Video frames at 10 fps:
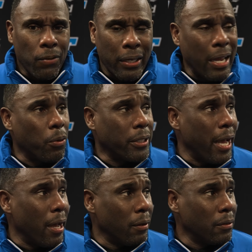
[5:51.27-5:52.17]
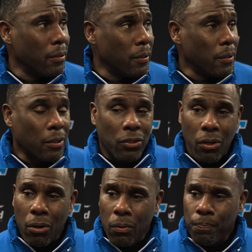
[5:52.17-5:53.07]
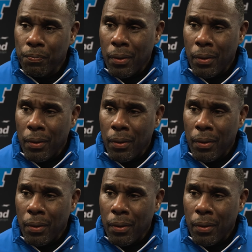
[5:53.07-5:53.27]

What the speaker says: they were down. So